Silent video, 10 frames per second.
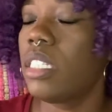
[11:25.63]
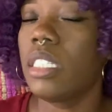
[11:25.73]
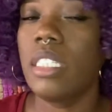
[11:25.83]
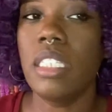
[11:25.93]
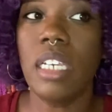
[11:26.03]

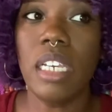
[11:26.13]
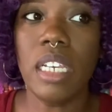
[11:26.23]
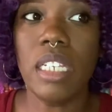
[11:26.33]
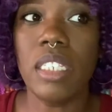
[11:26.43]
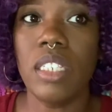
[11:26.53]

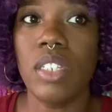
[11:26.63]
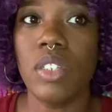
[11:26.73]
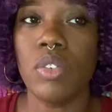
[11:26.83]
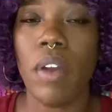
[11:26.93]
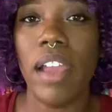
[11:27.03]
This
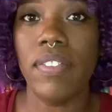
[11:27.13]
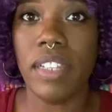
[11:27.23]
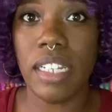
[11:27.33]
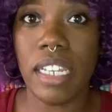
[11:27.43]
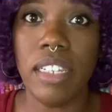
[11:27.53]

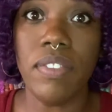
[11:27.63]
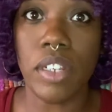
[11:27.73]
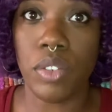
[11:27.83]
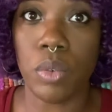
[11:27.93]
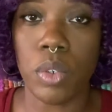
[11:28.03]
trifling
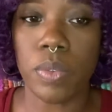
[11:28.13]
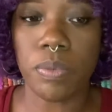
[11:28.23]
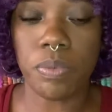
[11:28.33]
individual